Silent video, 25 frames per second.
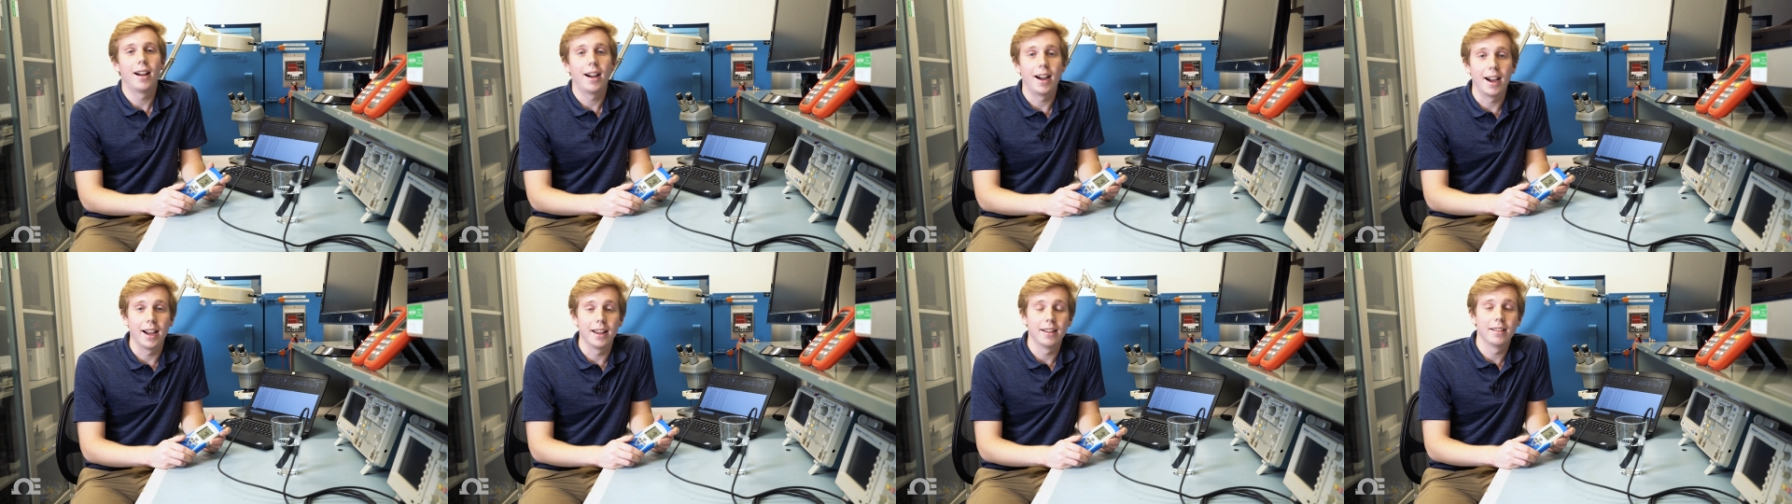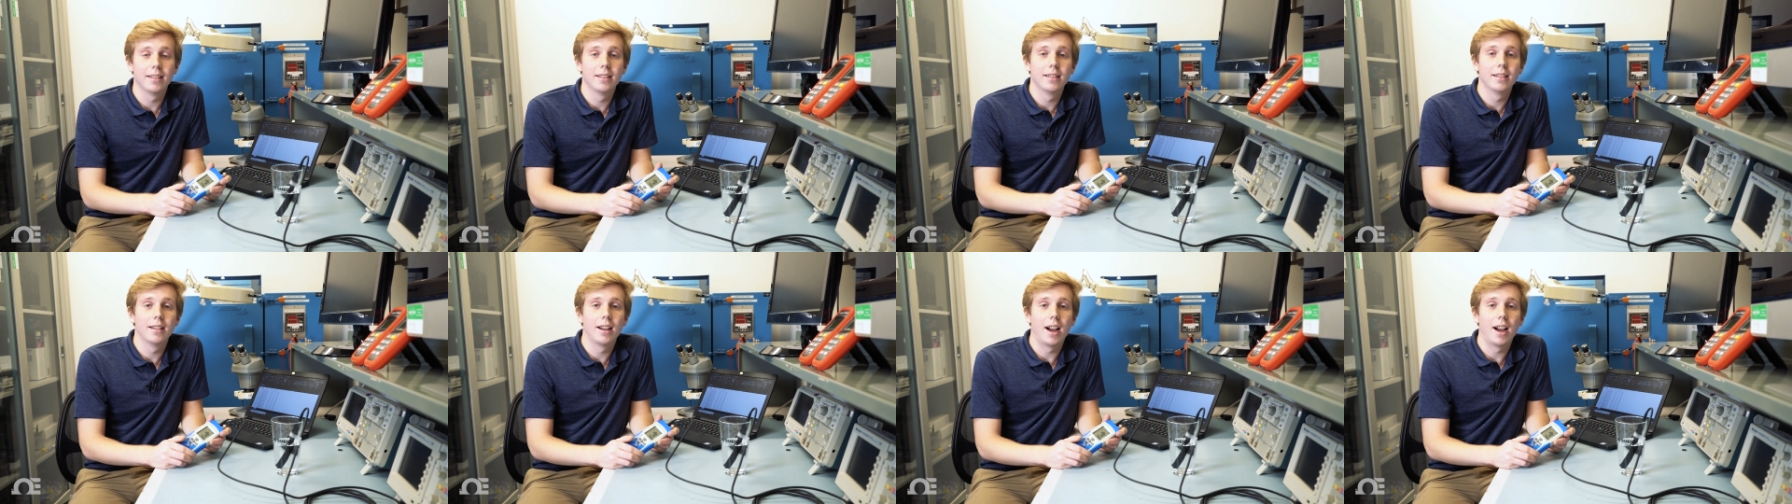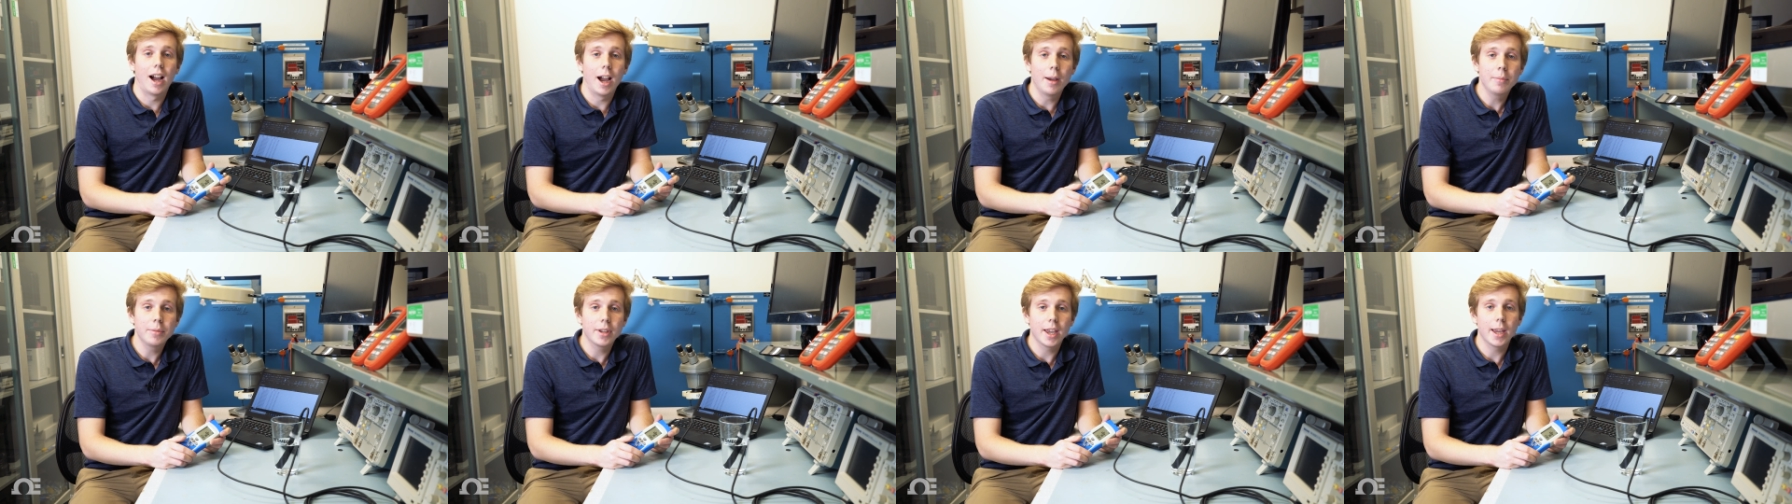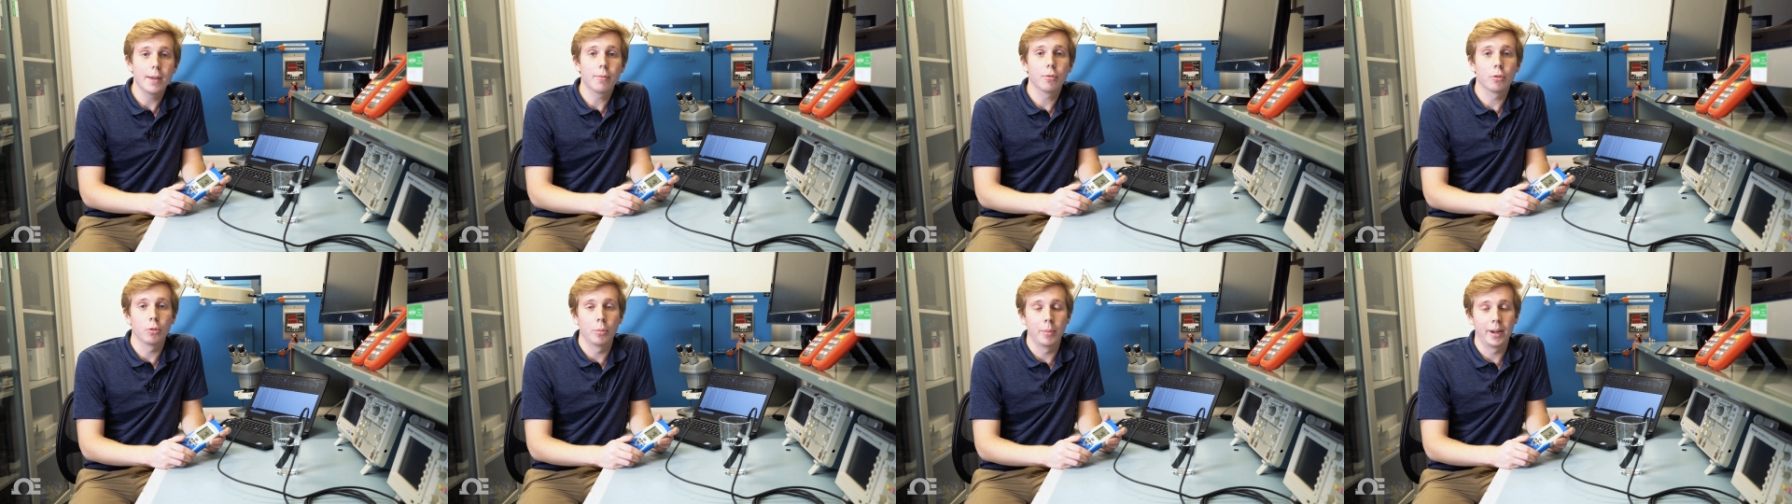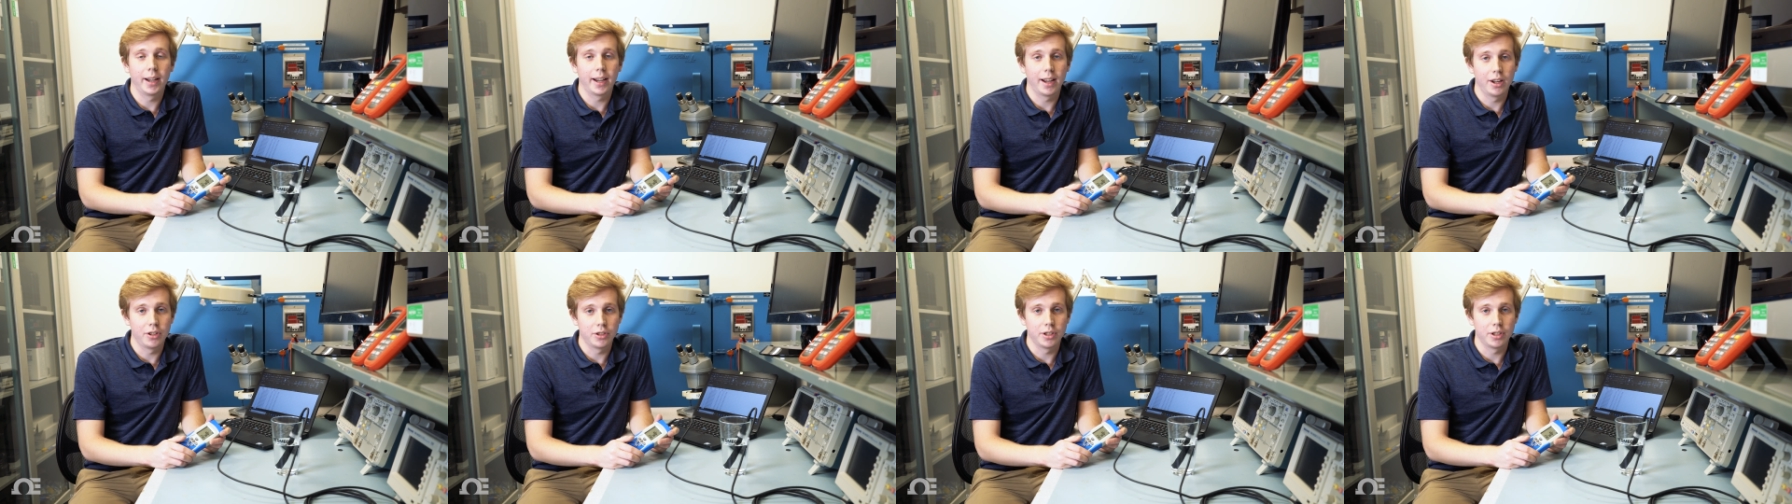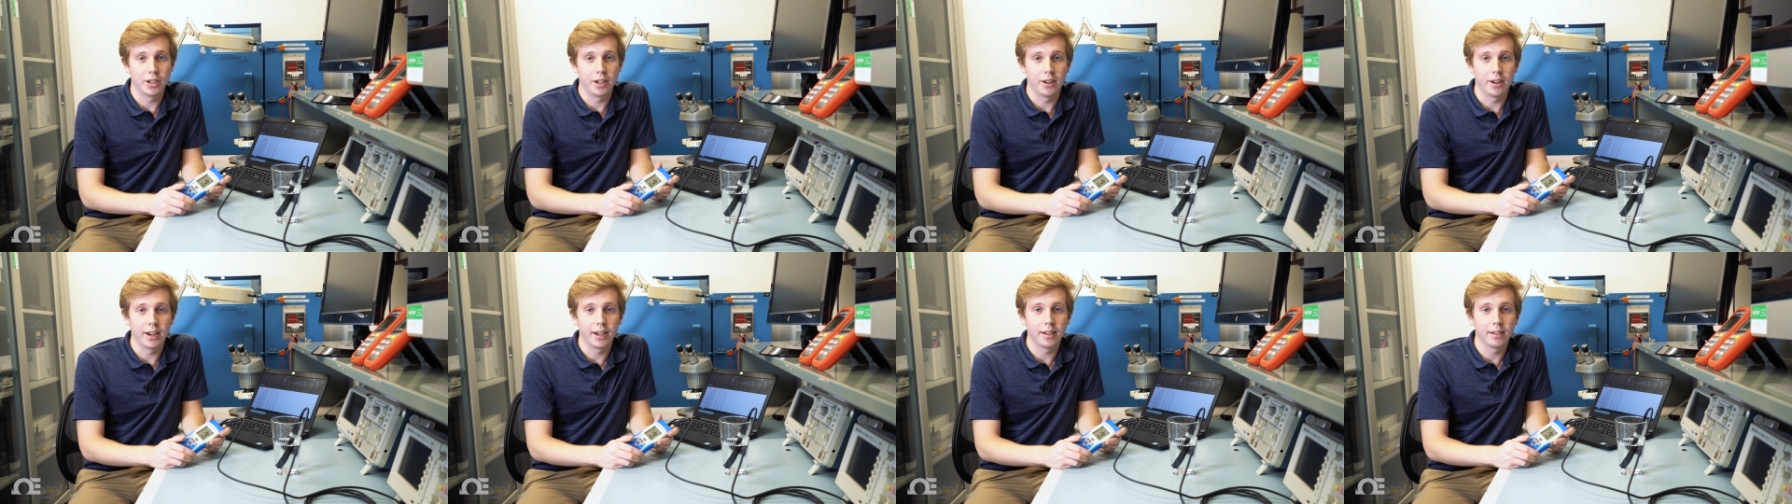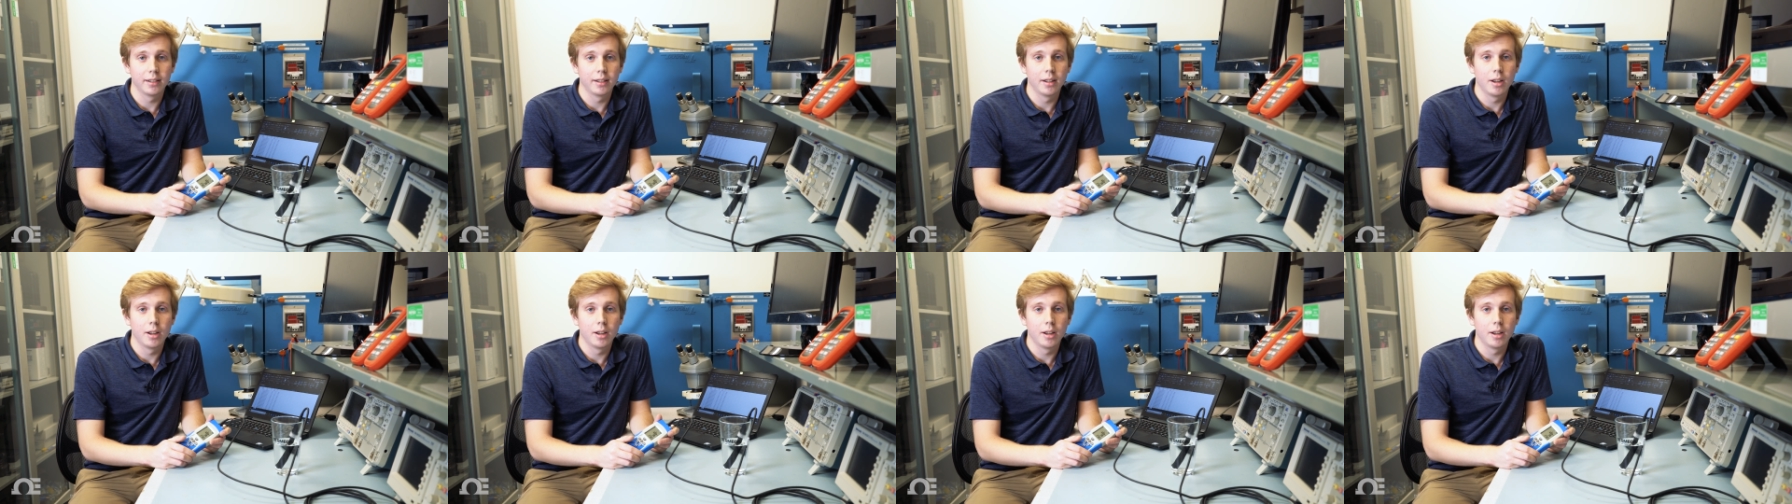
Hi, I'm Gabe from Omega Engineering.